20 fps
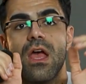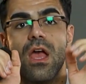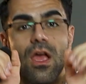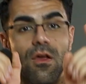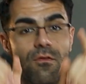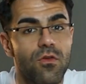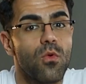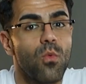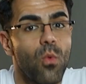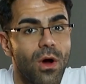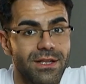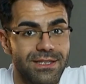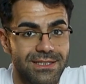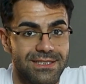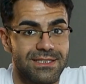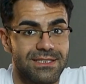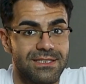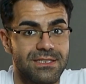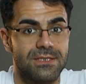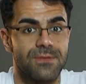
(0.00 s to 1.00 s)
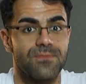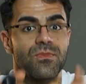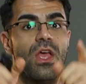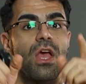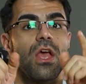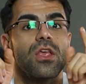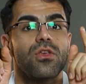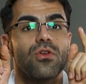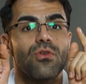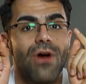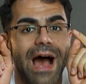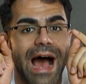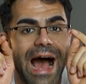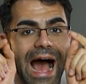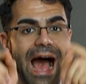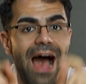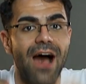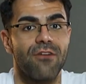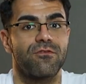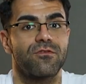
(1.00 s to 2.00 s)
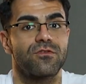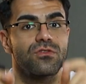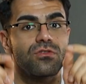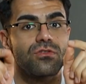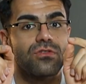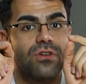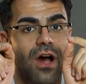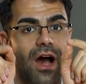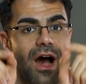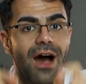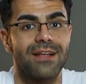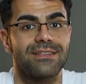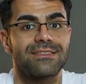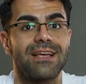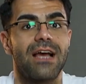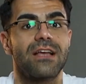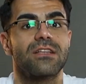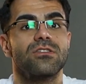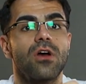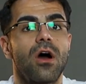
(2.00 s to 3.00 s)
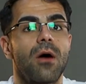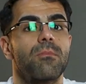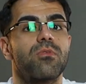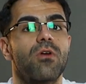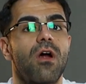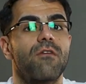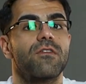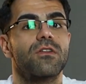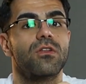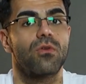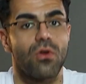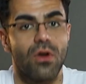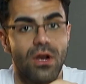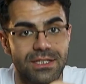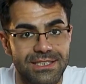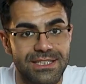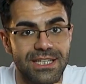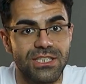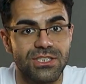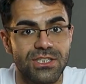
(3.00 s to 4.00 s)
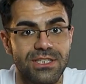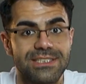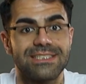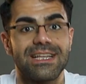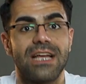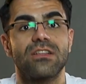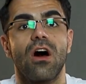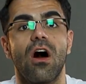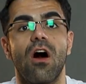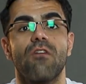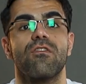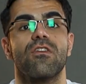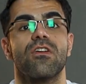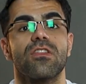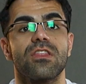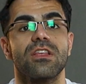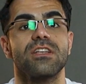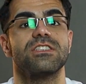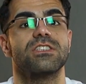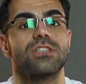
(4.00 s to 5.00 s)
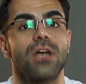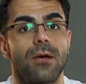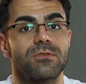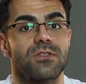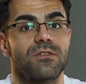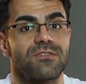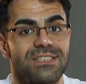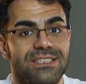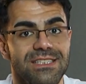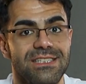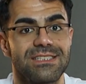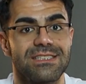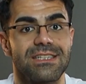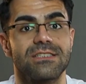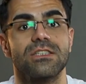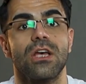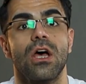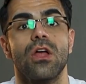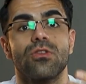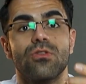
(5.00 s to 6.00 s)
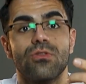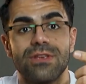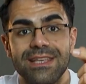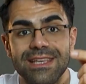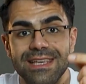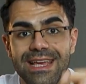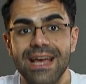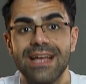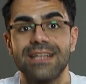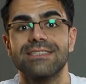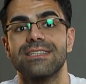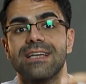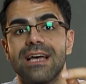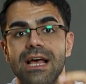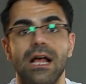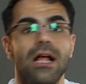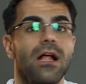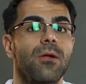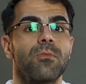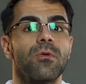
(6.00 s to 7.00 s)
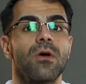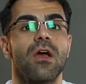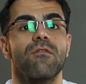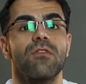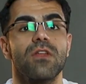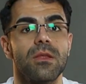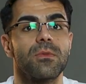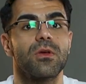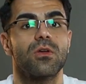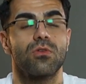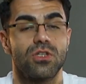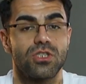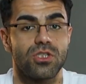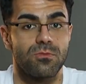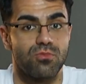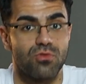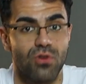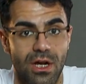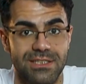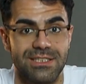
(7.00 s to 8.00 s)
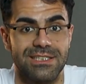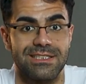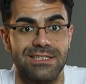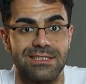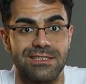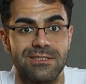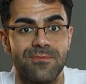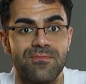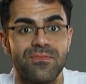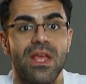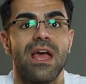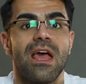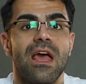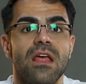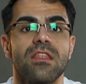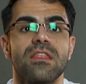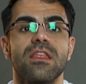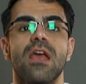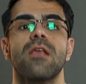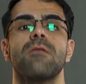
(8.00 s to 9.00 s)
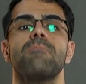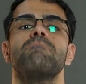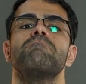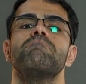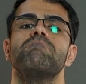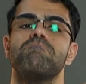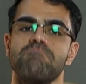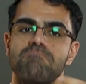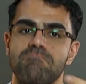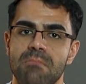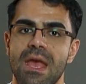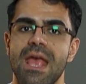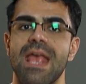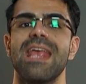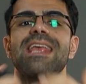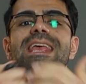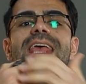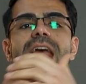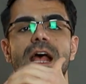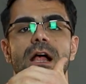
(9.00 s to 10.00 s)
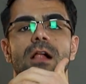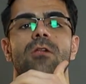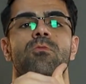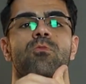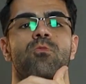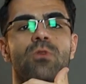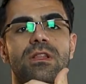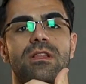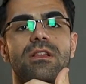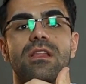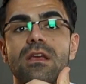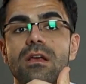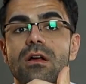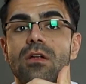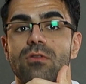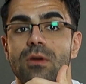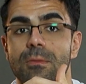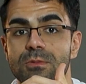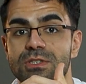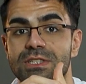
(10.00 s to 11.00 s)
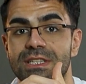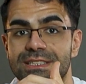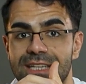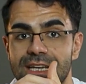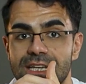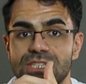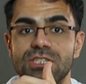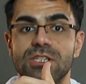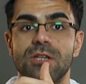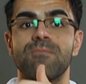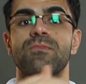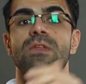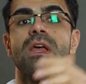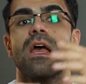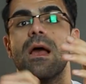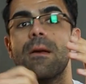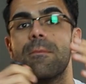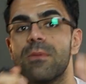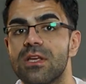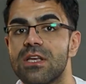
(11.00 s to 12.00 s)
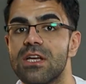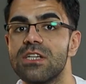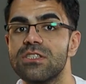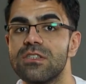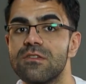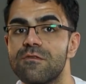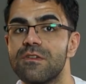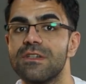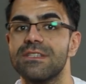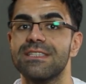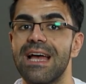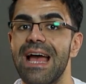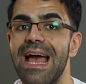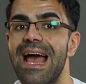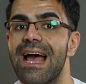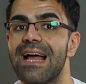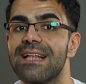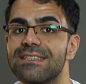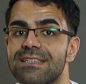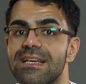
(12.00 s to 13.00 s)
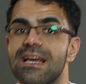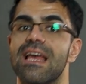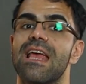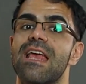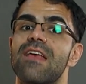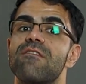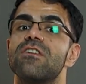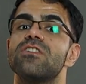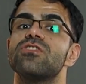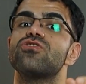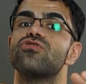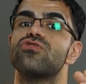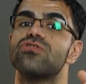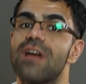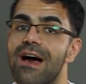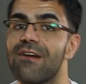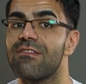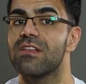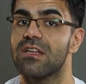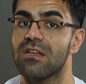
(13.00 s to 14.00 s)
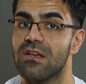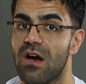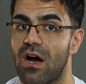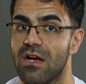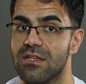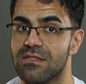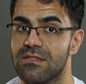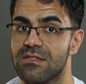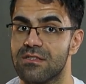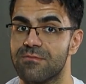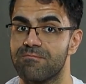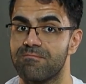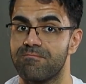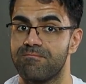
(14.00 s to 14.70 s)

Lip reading: If you want this, you have to contact non-profit organizations that offer these types of assistance to get help with immigration processes. They may help with legal representation, application fees, and even traveling costs.